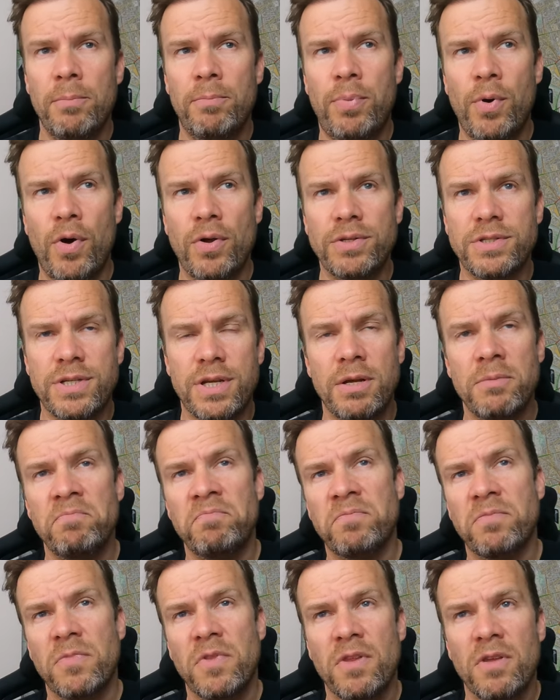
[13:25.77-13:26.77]
But
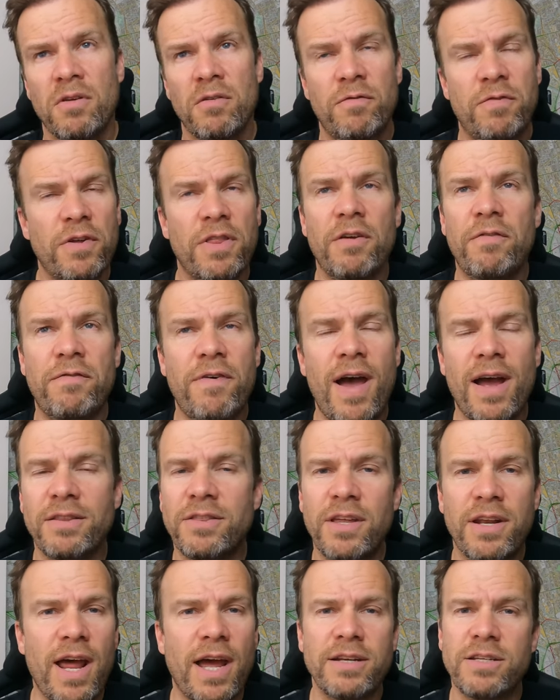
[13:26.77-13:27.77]
for the
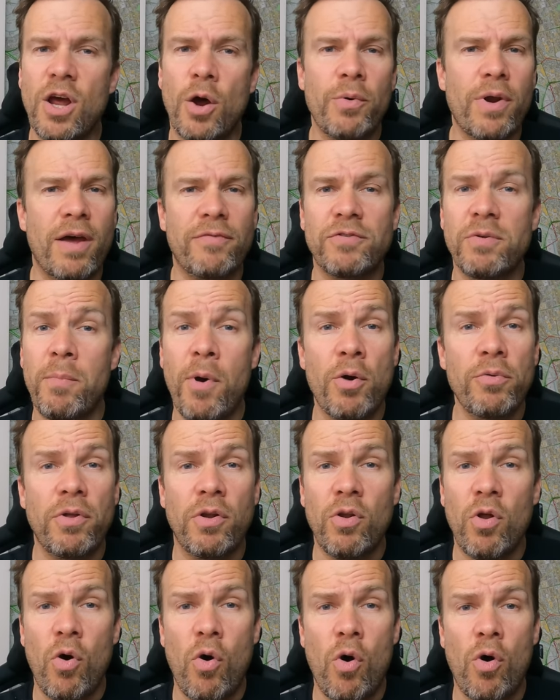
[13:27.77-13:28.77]
fact that I don't have to mow
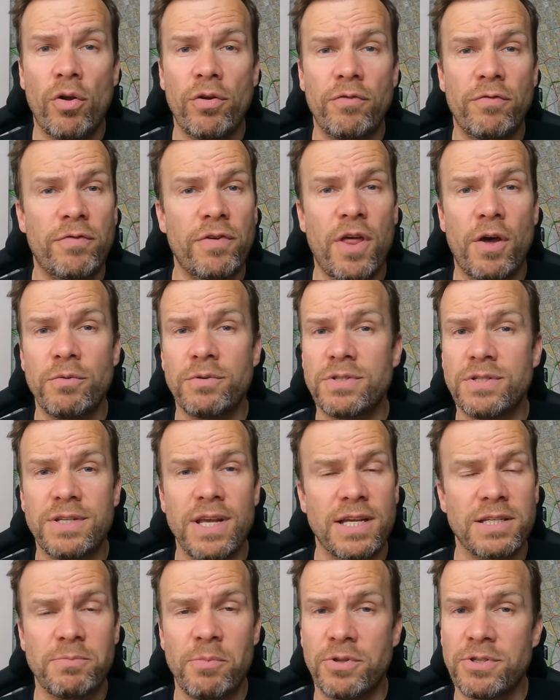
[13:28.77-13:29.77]
the lawn for those
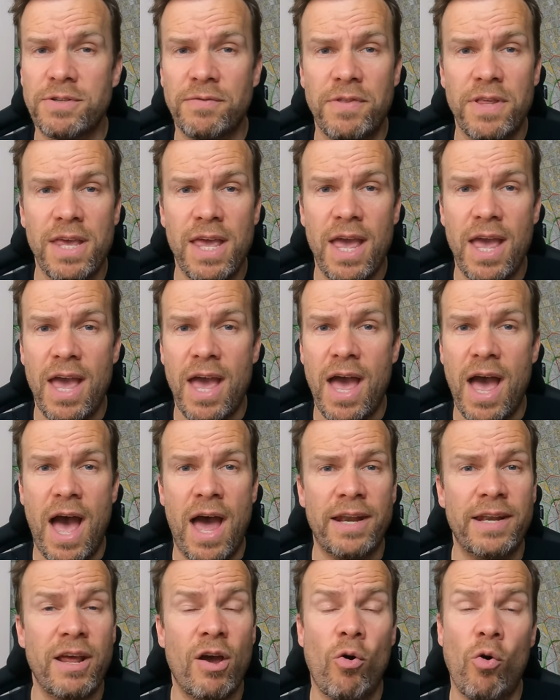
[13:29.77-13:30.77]
six months of the year,
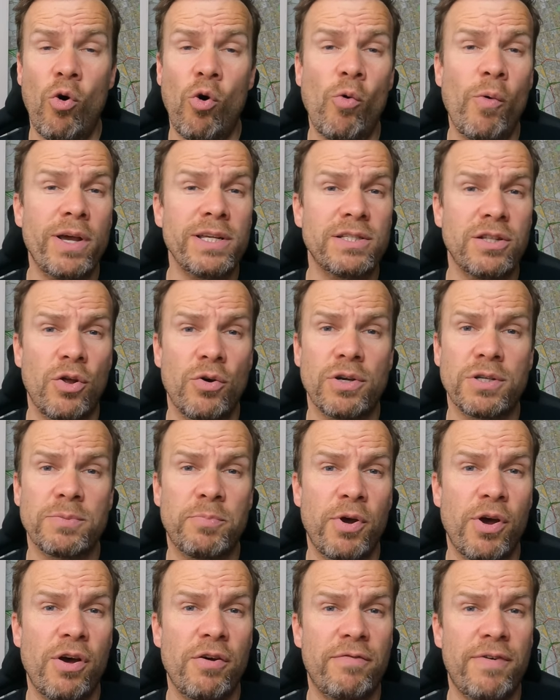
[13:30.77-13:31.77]
and it always looks
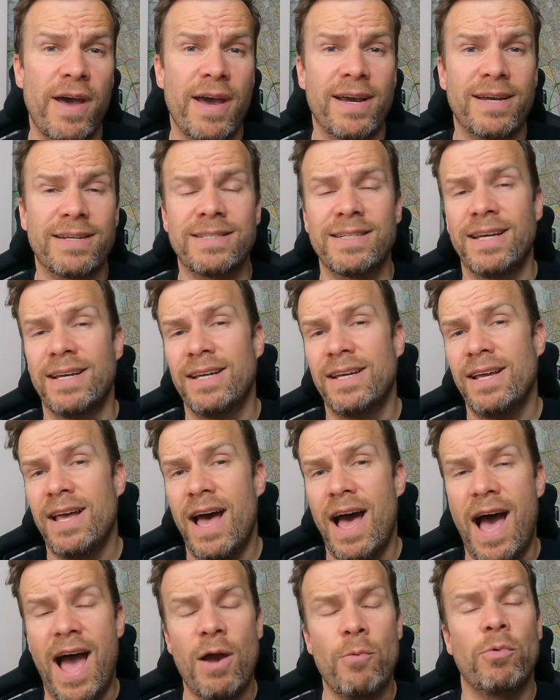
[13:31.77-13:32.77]
perfect,
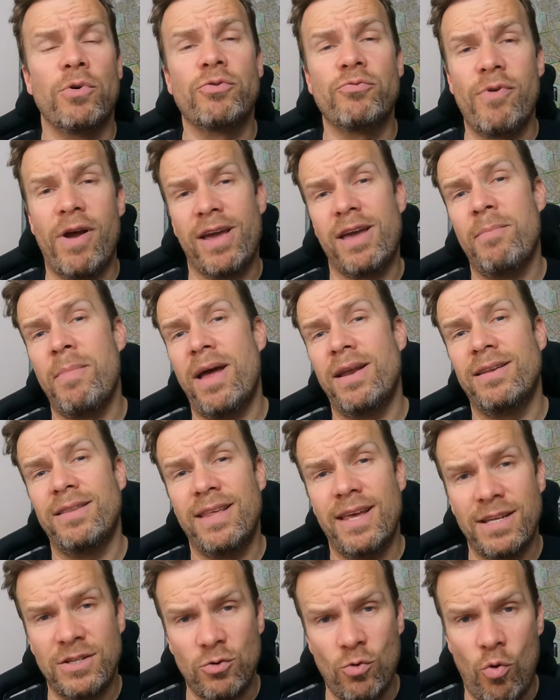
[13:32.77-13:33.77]
I would recommend
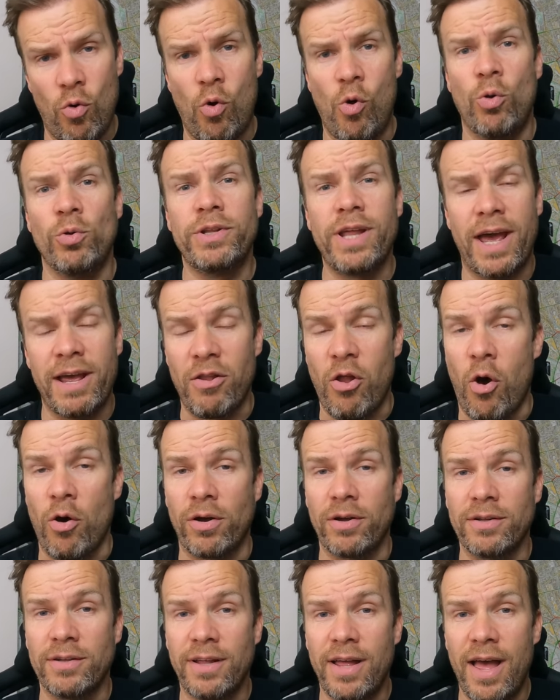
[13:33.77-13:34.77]
this all day
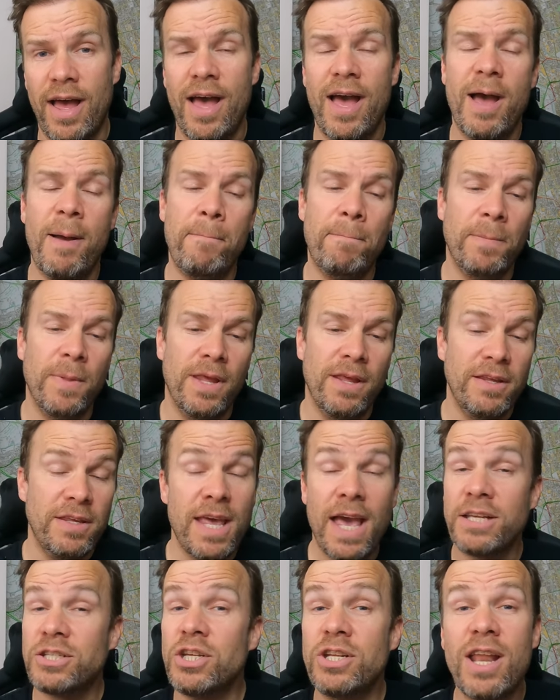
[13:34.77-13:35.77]
long. Um,
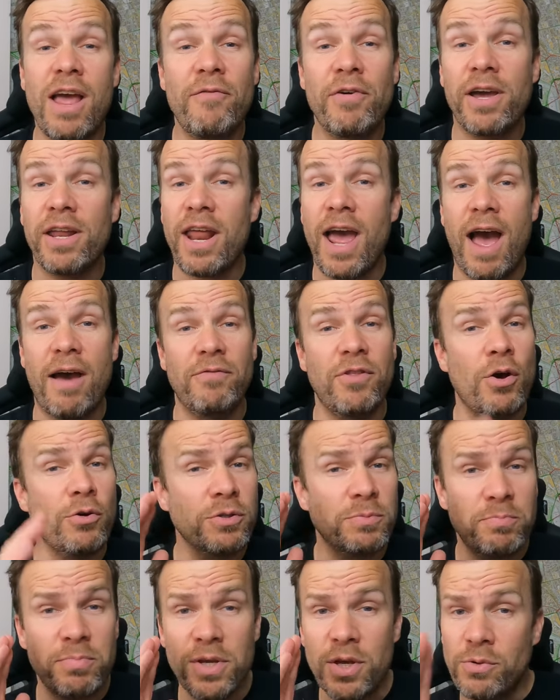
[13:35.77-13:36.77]
yes, you're never going to have
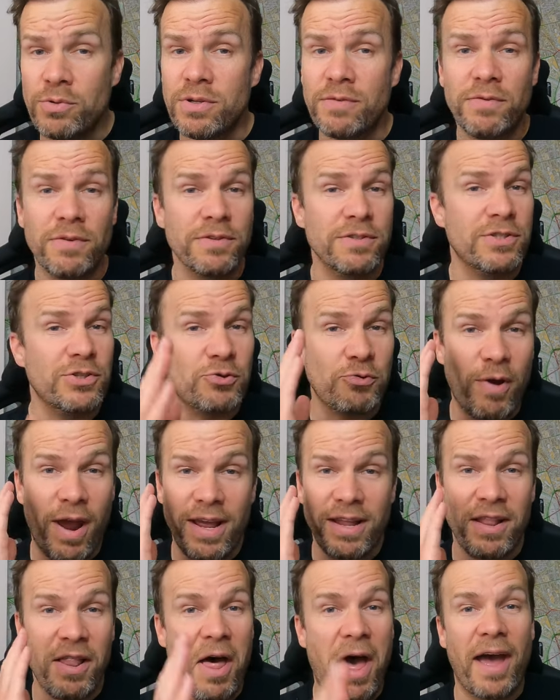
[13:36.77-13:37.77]
those beautiful
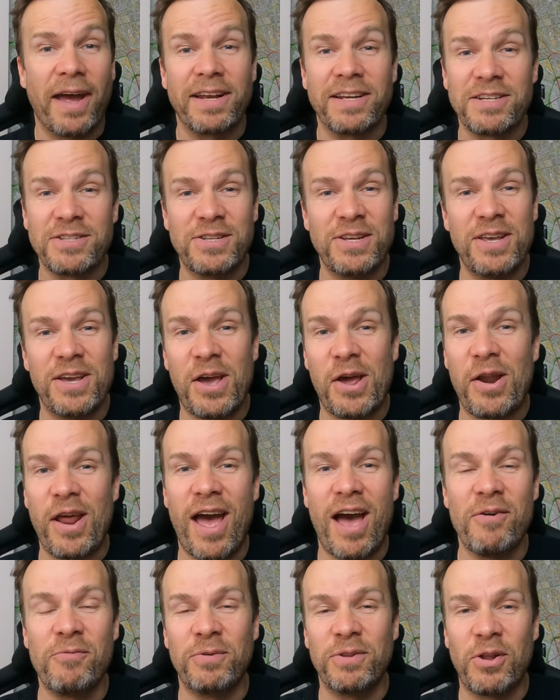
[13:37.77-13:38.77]
straight lines that you're going to
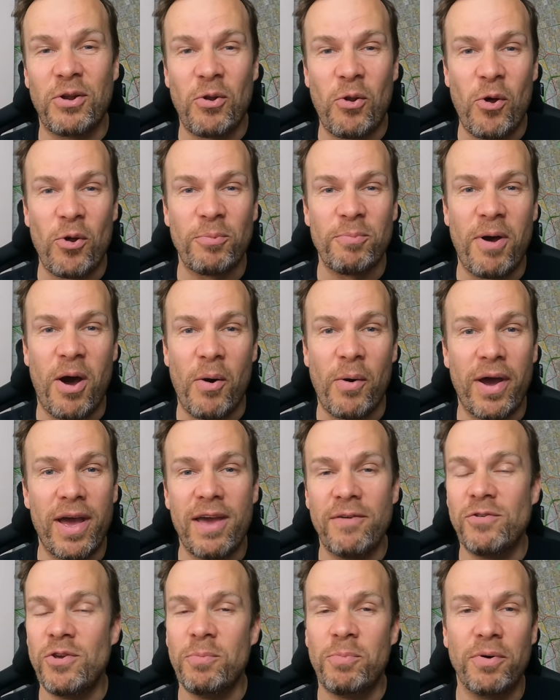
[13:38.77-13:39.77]
have with a lawnmower
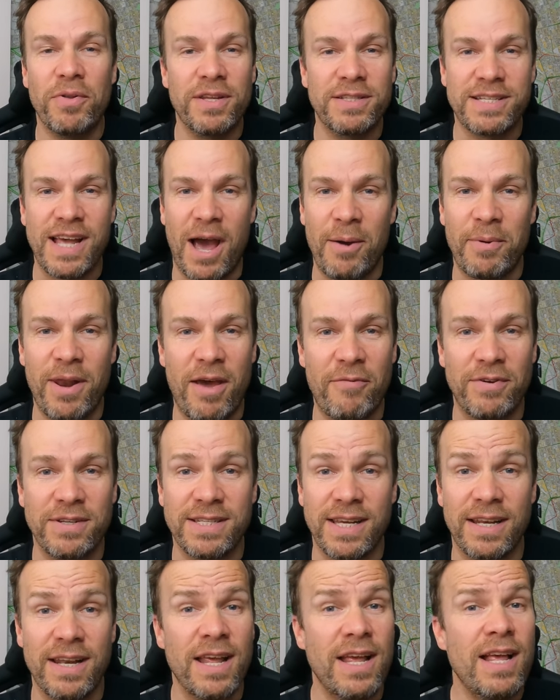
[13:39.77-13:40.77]
if you put the time and
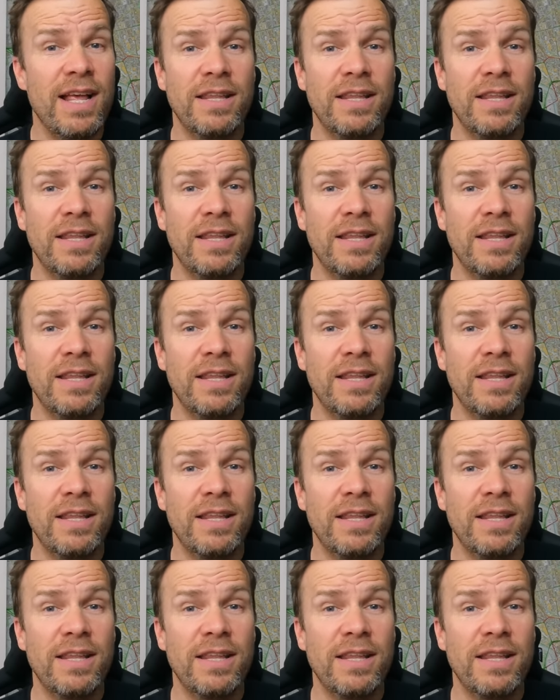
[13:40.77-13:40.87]
effort in.